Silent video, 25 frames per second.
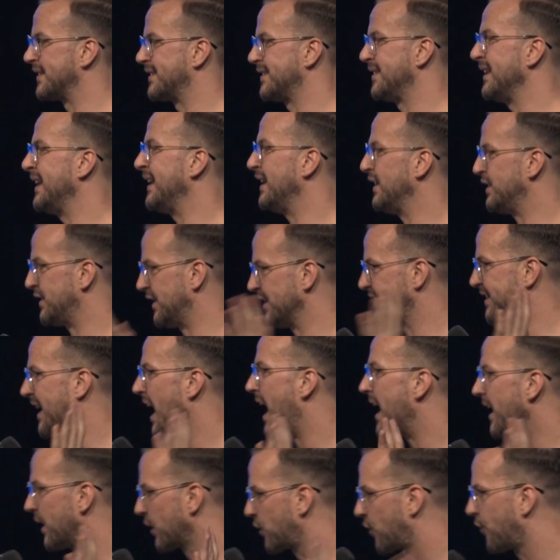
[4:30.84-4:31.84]
to see, she's
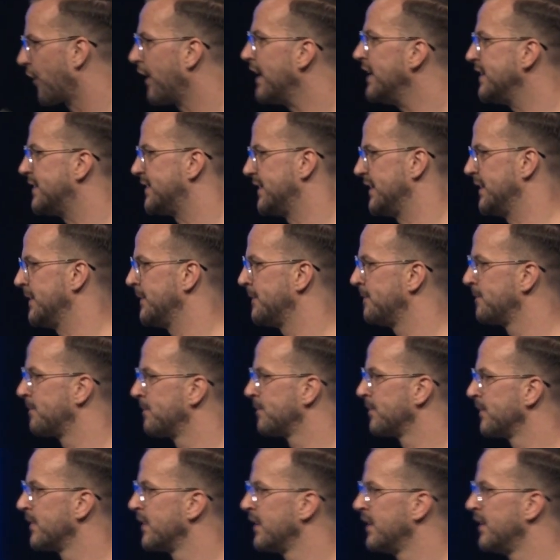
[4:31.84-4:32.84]
kind of crazy.
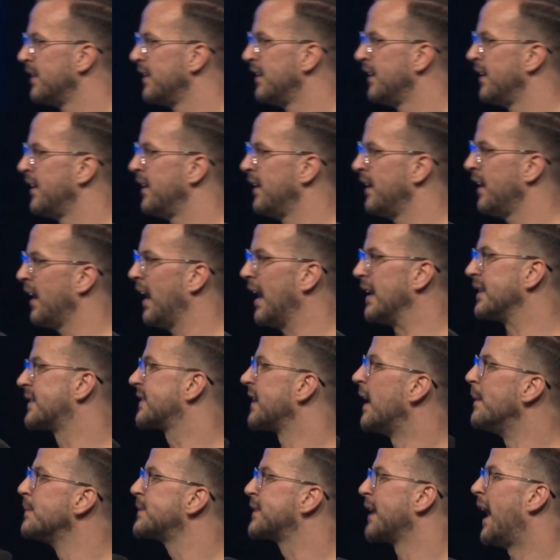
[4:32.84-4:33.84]
And
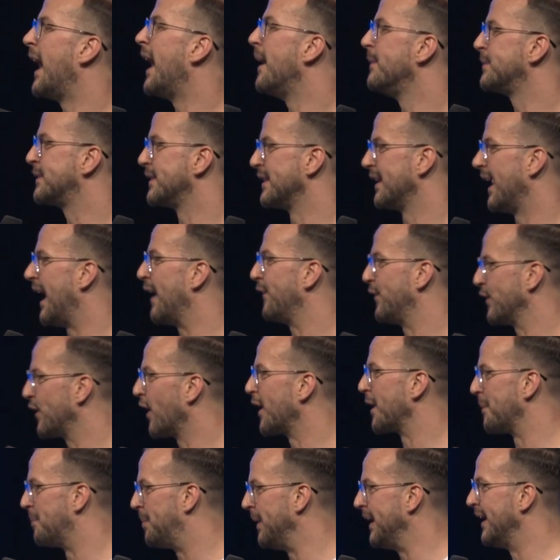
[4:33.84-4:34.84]
sometimes in life, you've
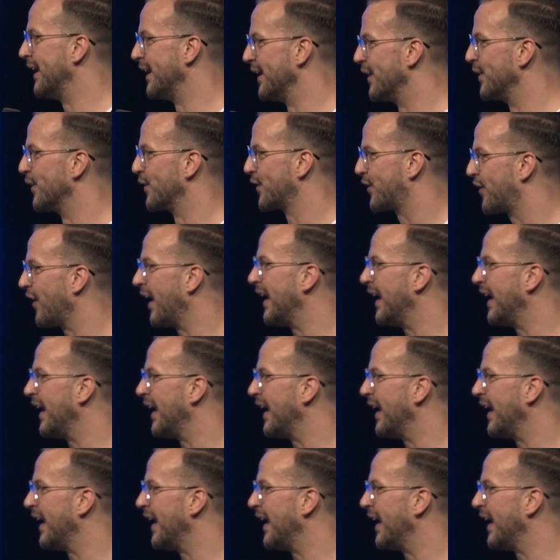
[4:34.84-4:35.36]
got to be a little